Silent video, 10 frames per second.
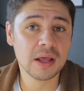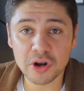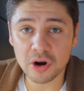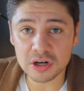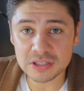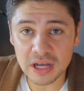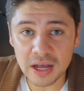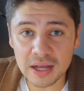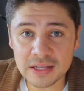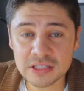There are
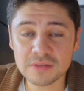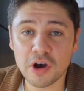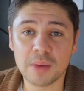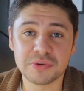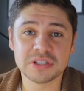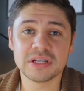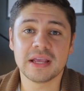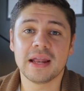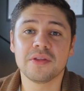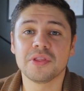tons of options
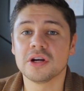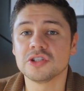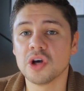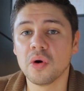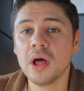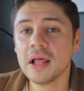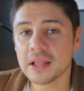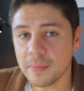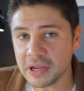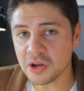again out there, so
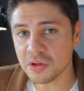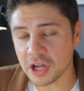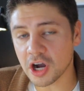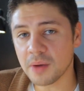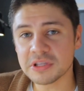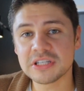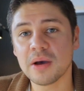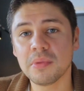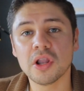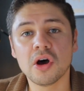let me know in the comments
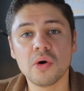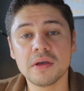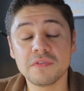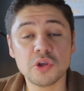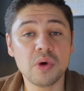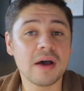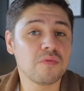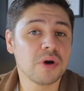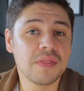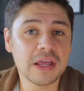down below if you have
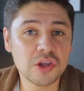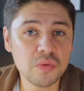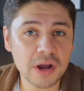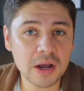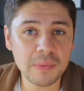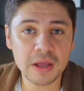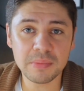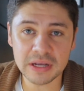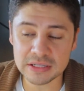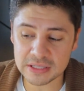one that you recommend,
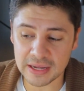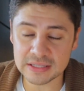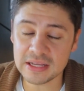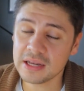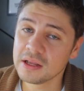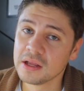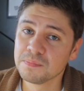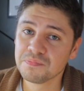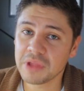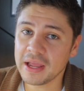because like I said,
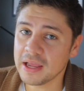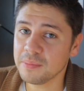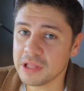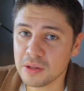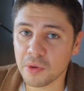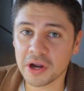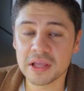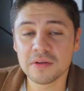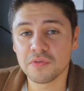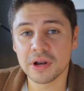I am in the
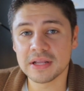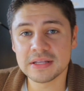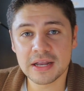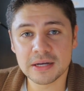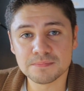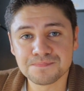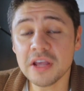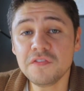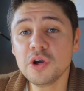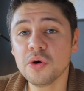market for an antenna.
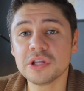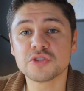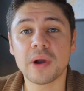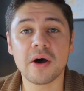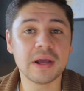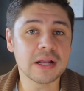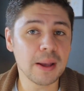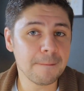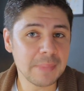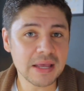If you go this route and
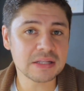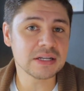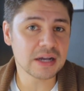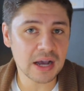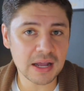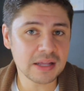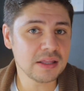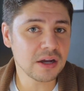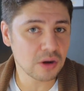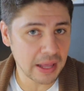commit to cutting
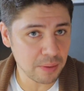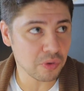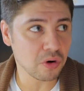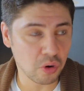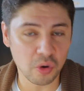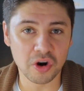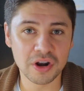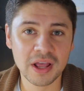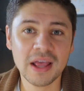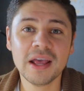the cable
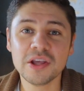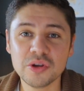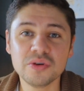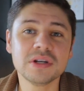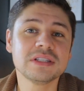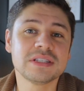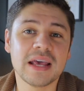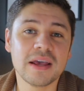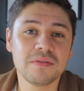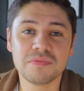cord, you could
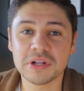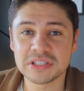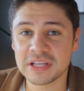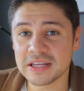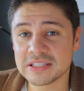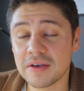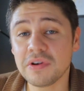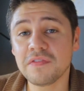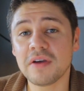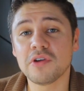save, let's say,
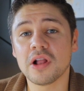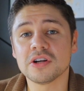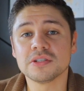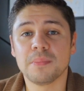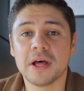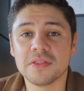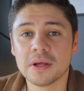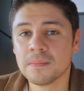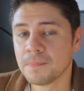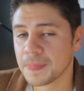$75 a month.
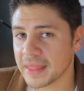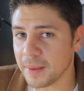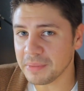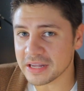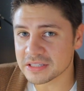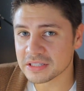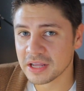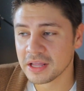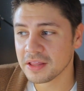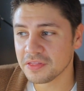That means
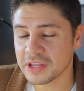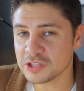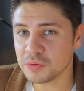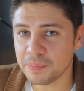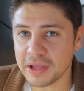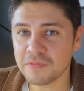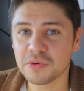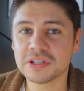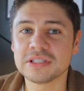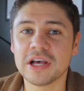this would pay
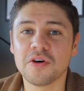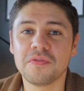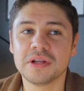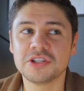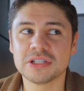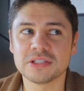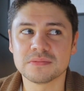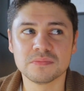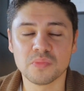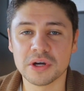for itself in
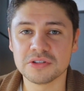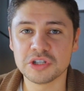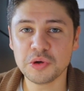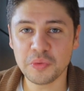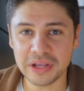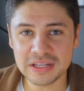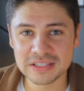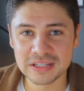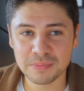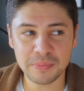just, what, 2
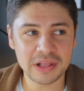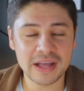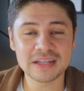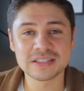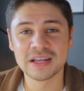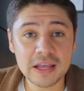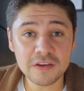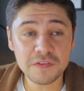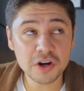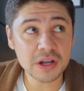weeks, maybe less?
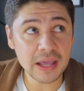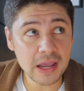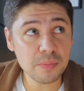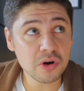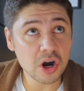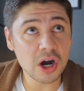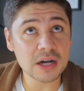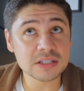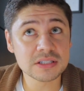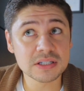If your cable
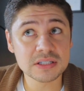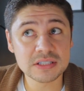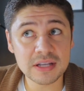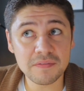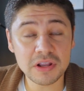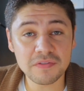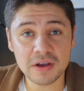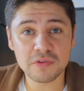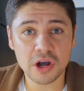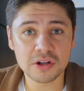costs
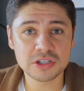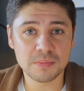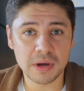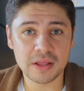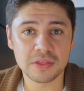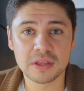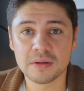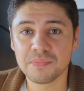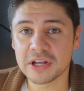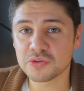$75 a month,
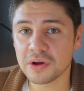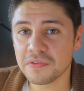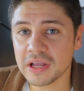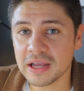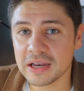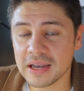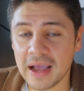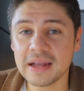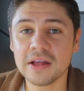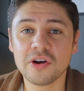that's roughly
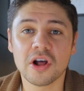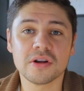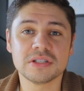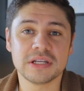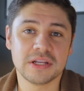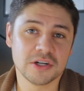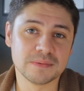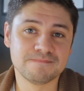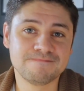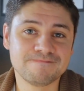$900 a year.
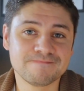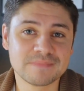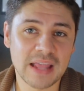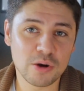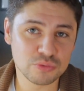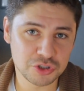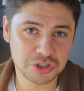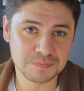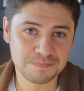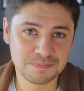Ouch.